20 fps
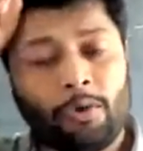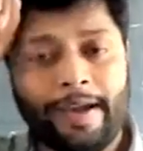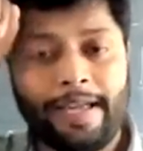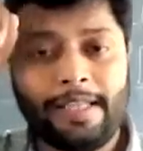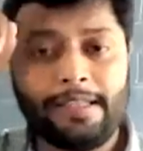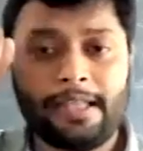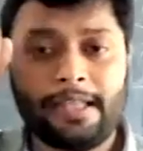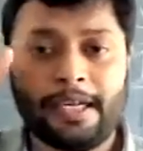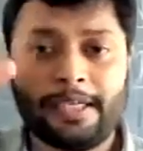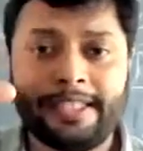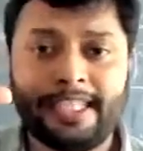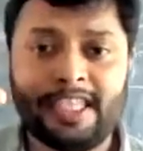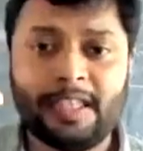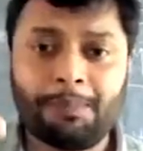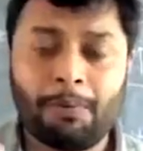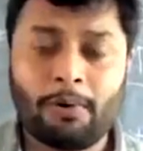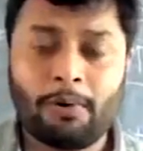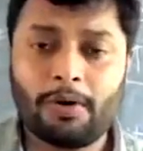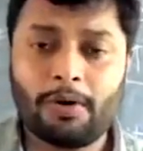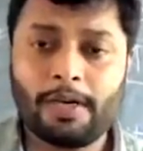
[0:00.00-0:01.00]
when the
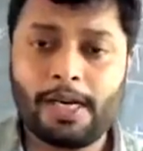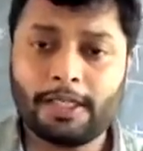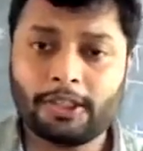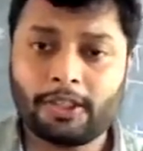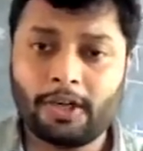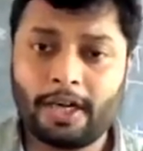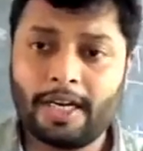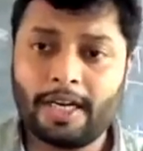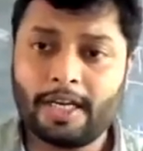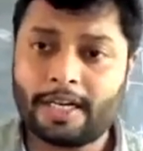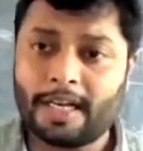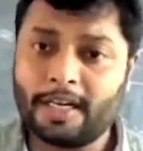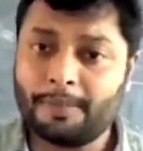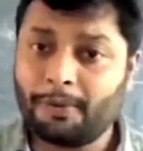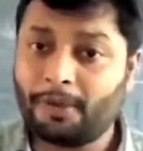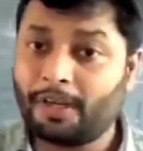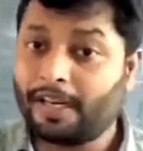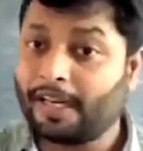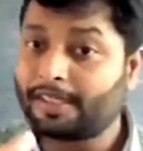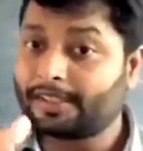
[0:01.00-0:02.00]
D4 electronic
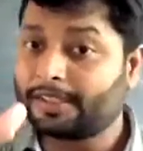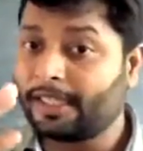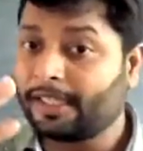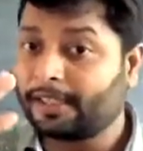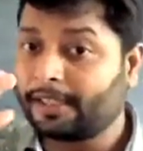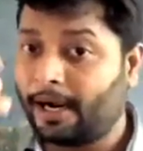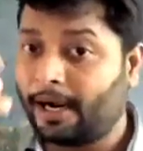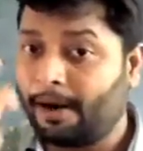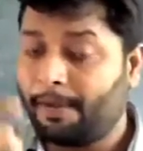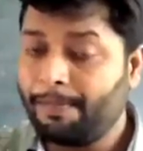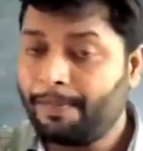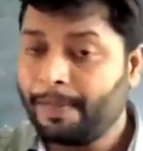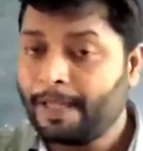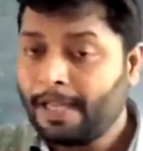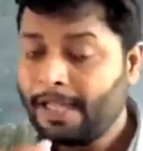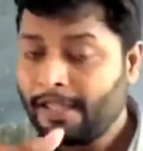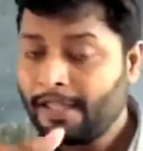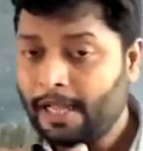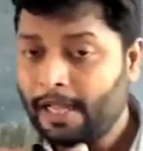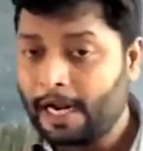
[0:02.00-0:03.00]
configuration come,